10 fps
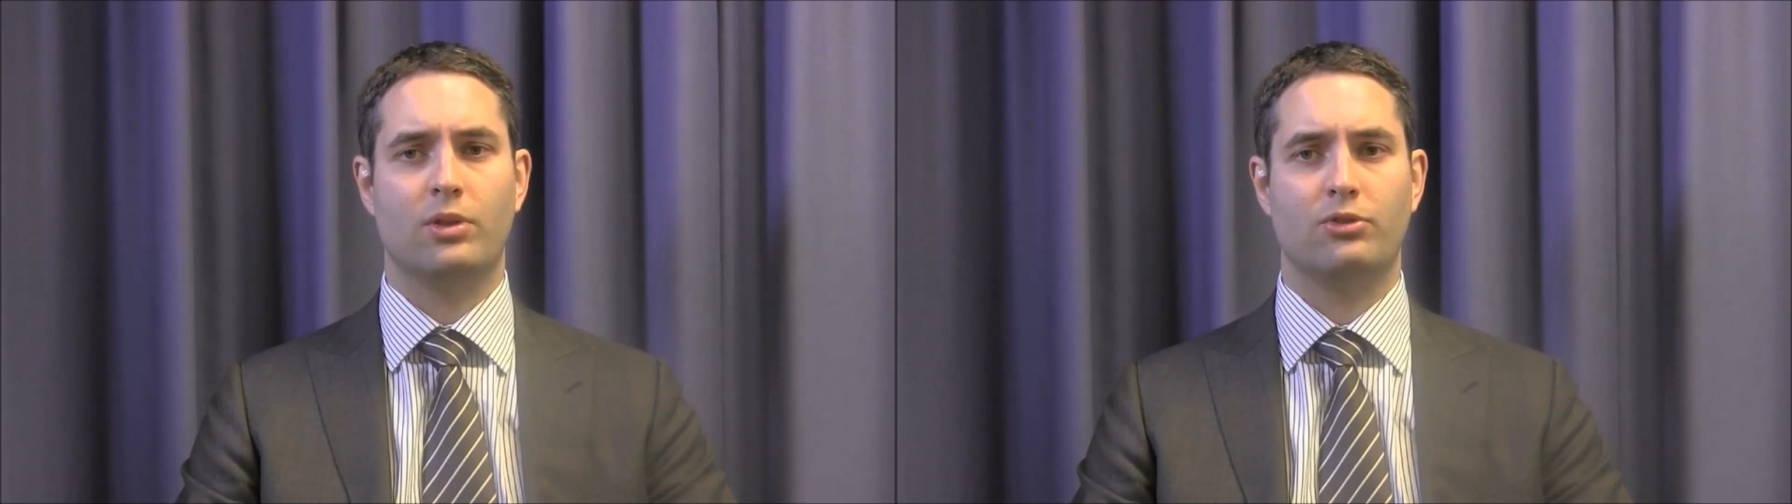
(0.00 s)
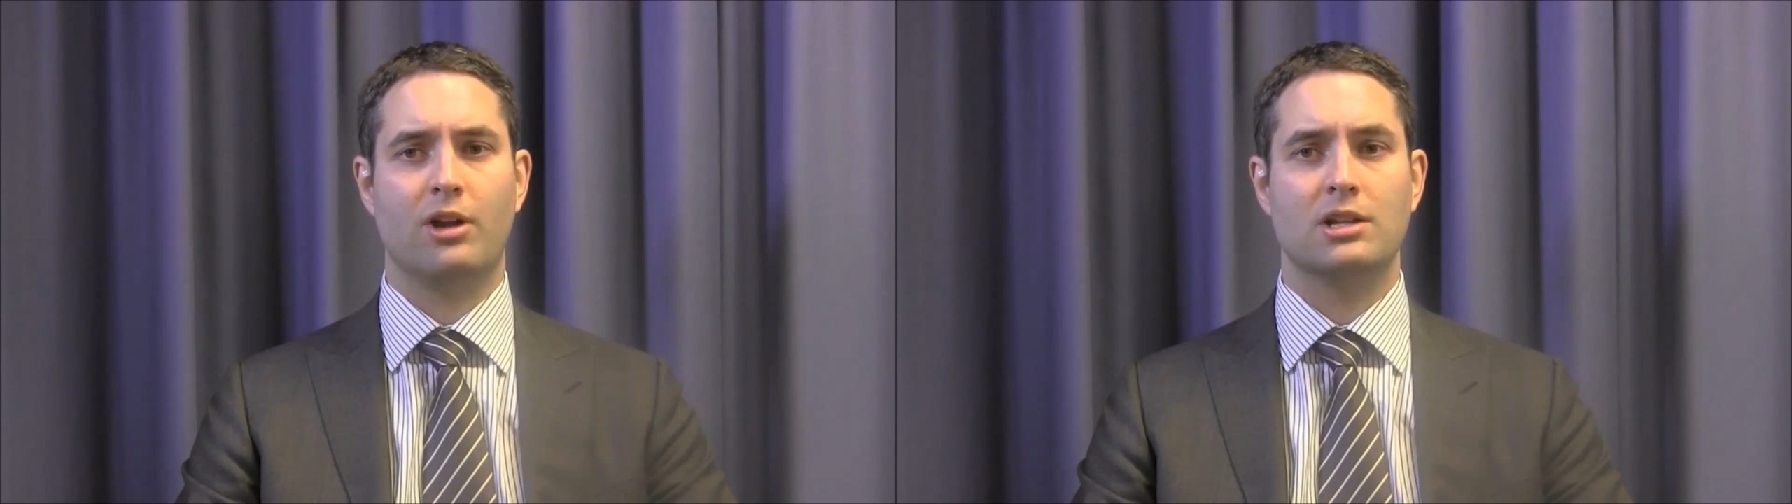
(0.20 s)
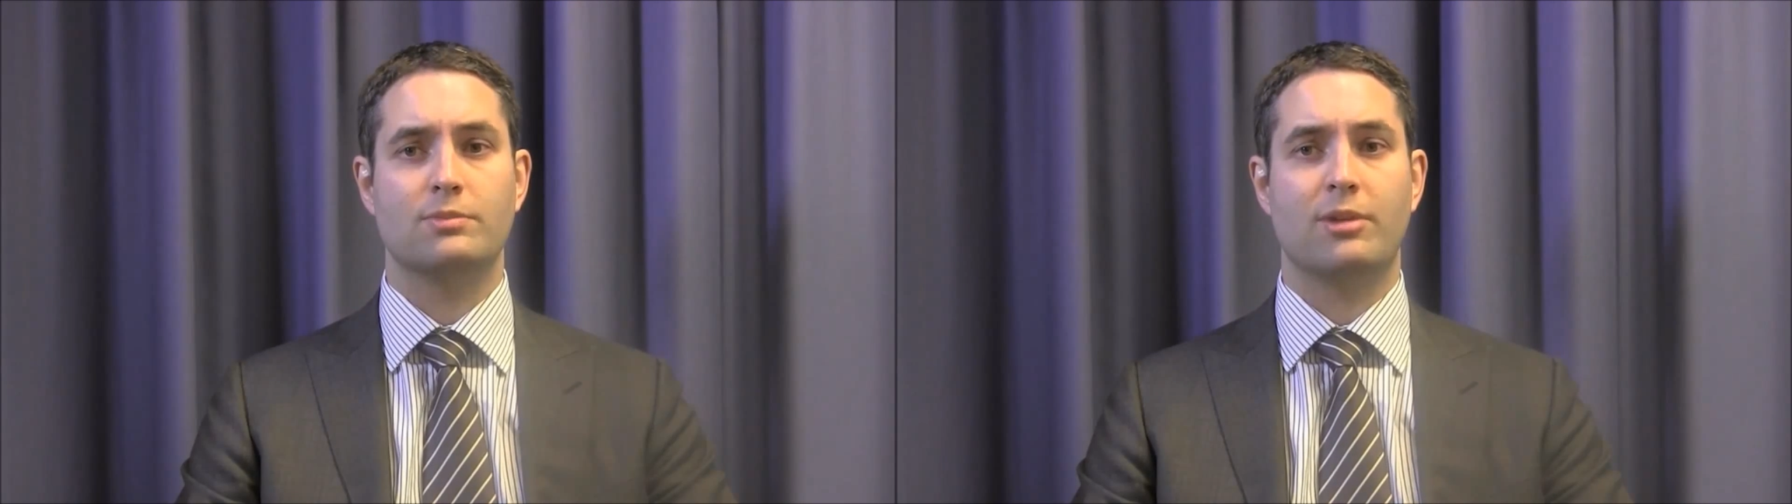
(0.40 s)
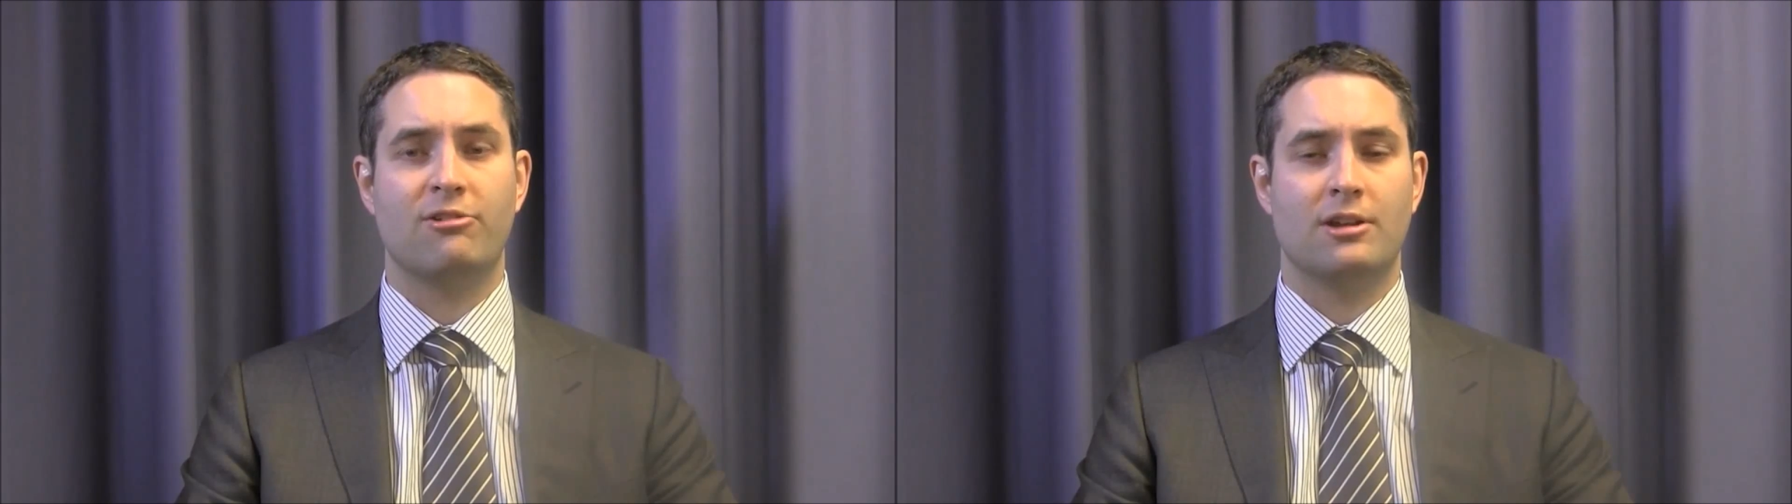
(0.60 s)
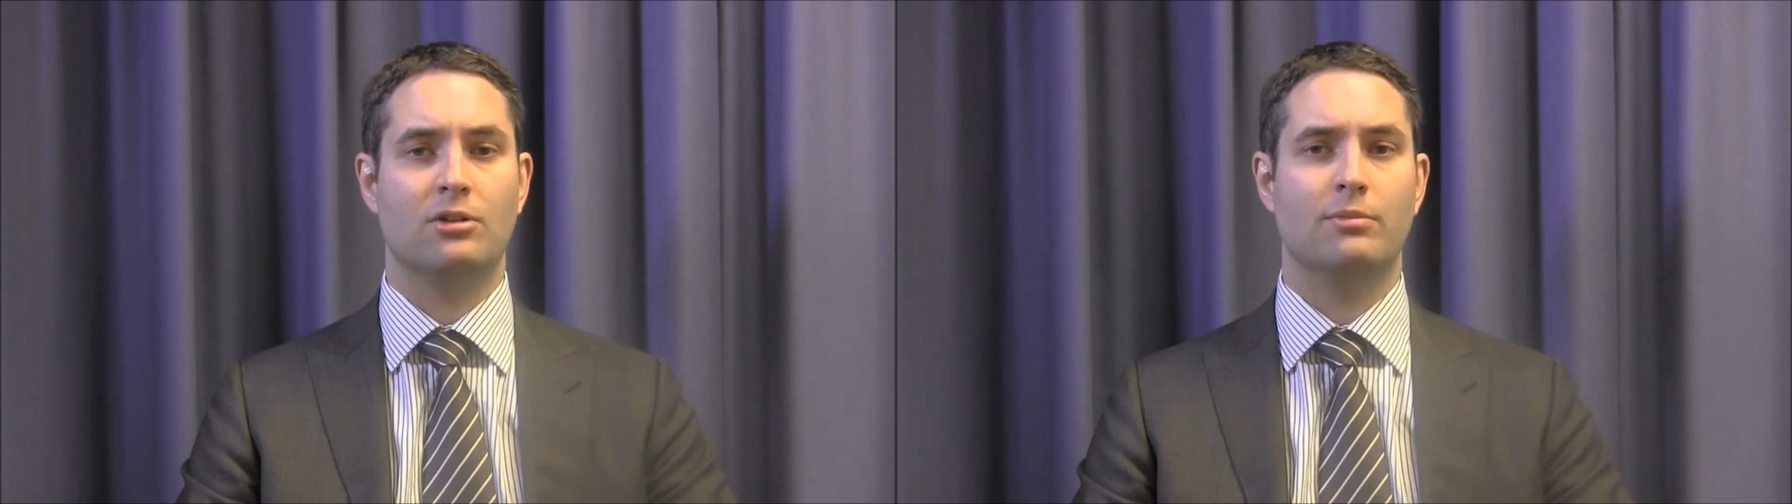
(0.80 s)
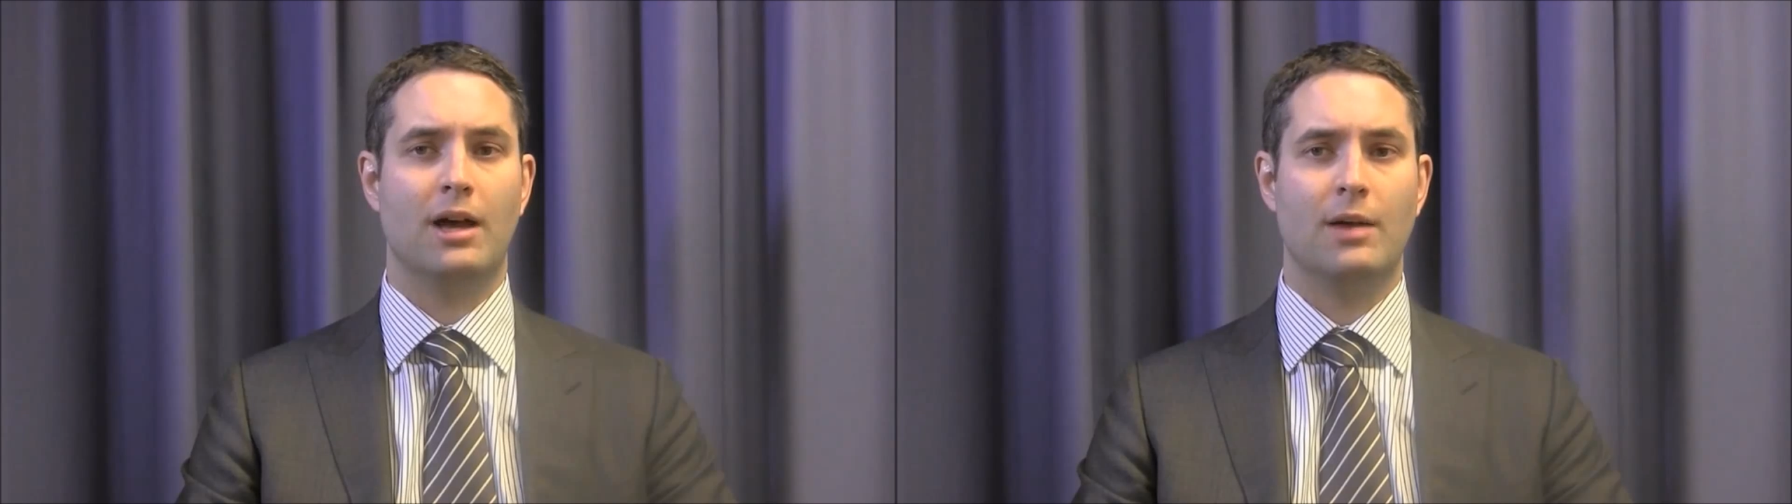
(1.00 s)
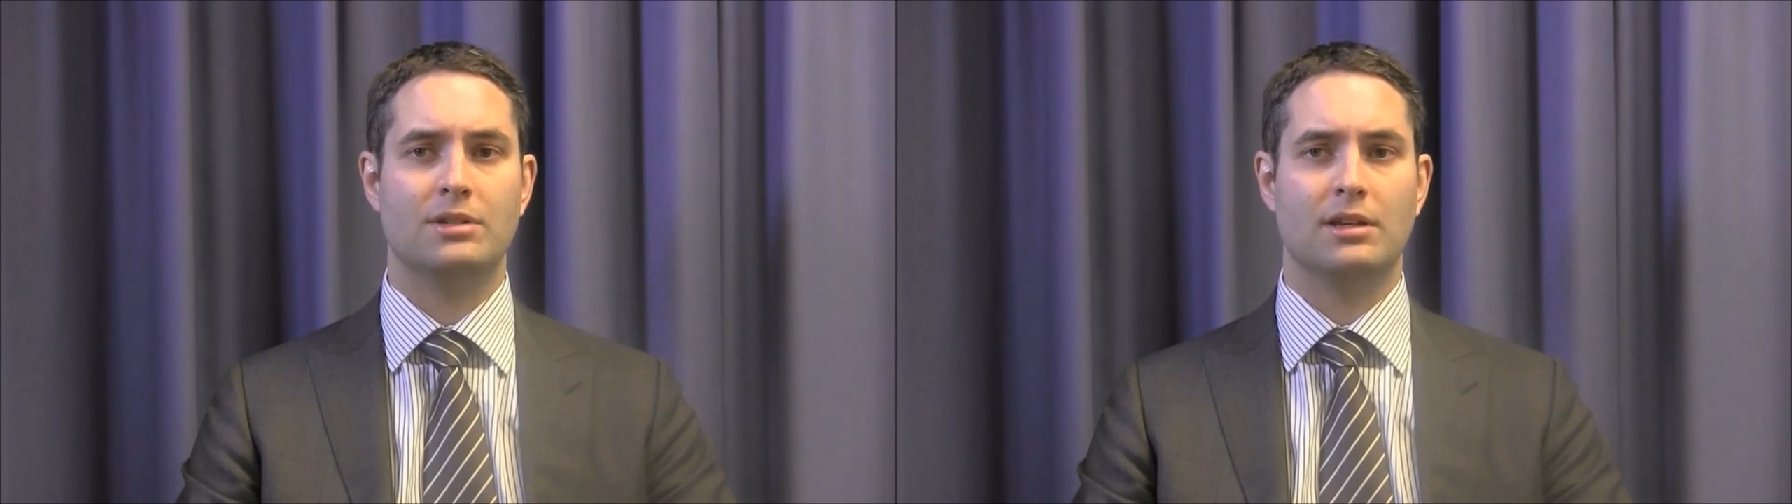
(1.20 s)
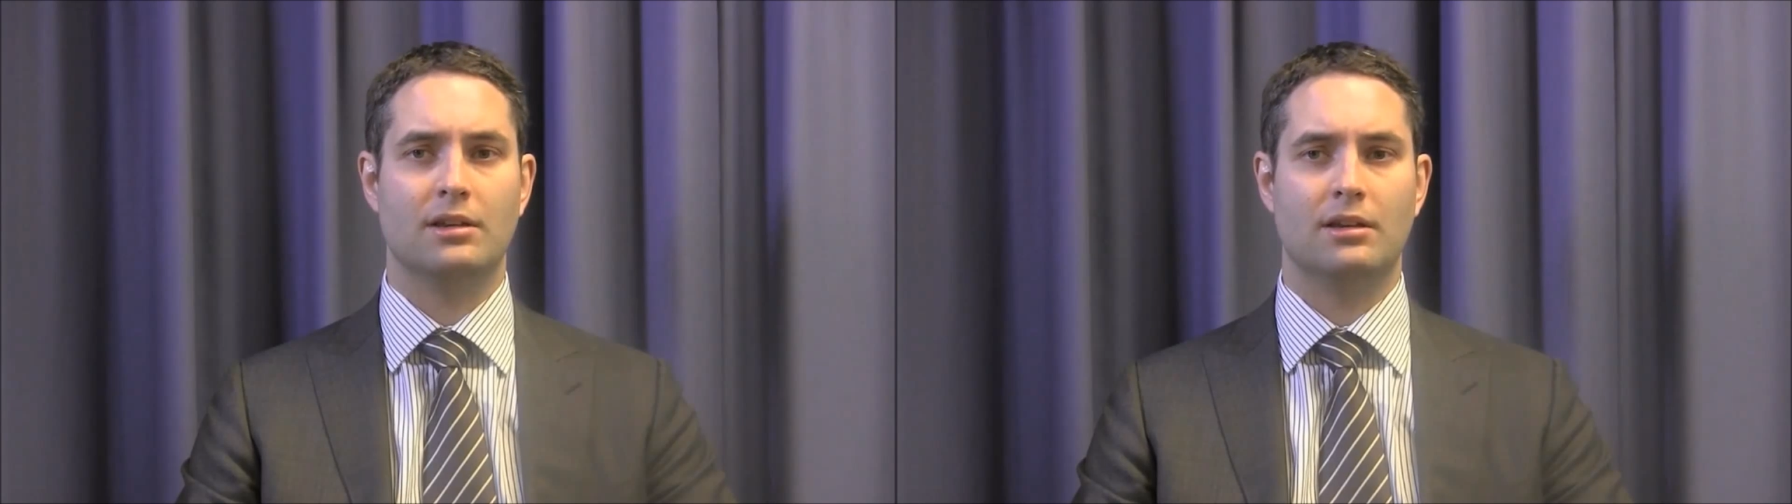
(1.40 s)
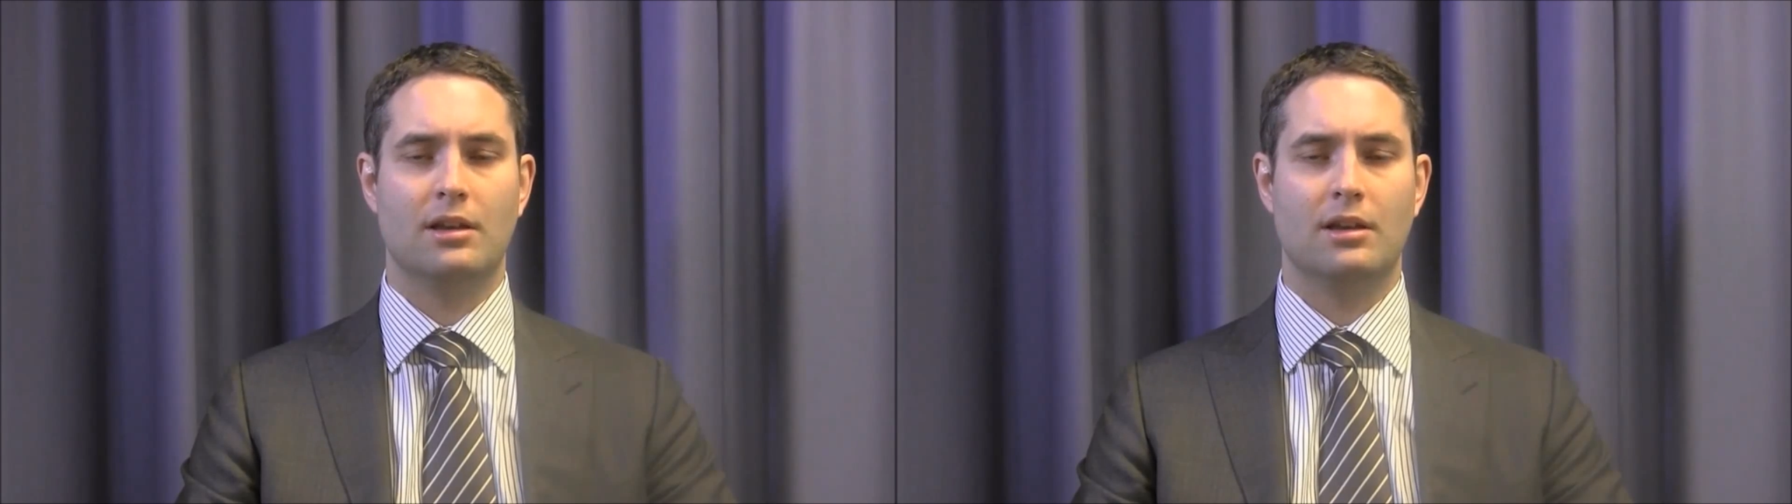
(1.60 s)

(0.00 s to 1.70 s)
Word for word: with transperineal biopsy.